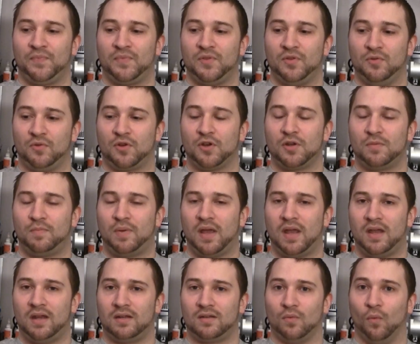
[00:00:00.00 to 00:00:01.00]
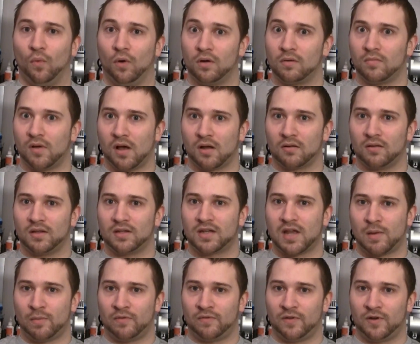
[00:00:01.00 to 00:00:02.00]
You could paint one model at a
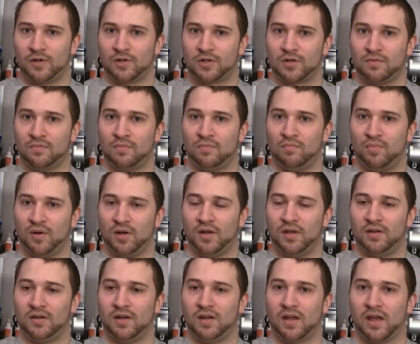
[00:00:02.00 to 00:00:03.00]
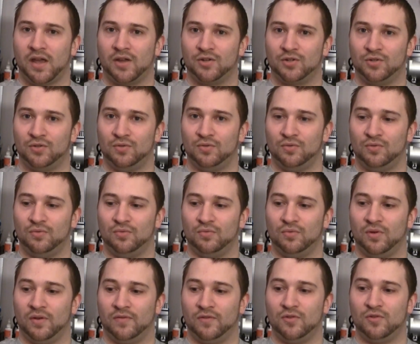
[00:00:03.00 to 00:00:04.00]
time and finish them, but if you
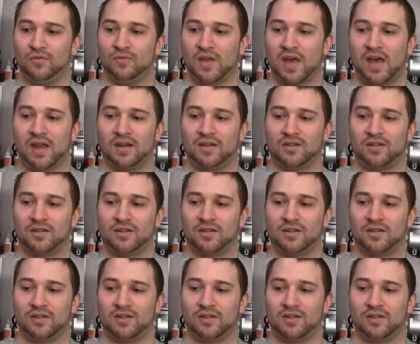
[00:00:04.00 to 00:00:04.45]
do that,